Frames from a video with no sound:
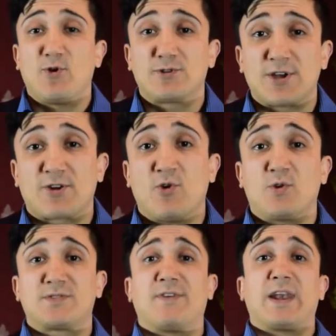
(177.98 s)
also
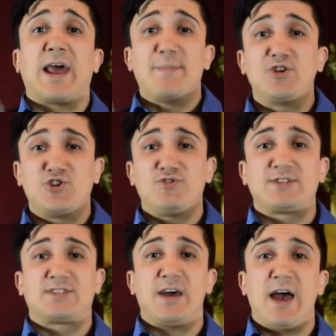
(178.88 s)
calls for lemon
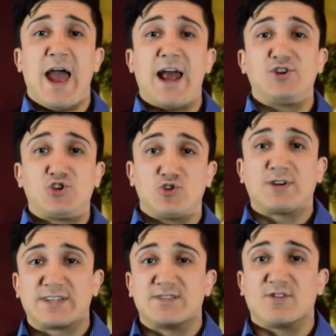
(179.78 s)
juice and
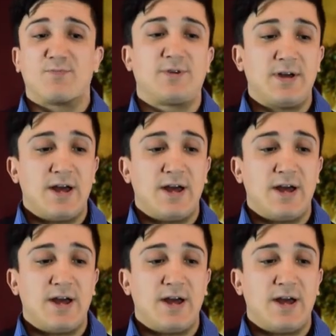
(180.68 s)
sugar syrup.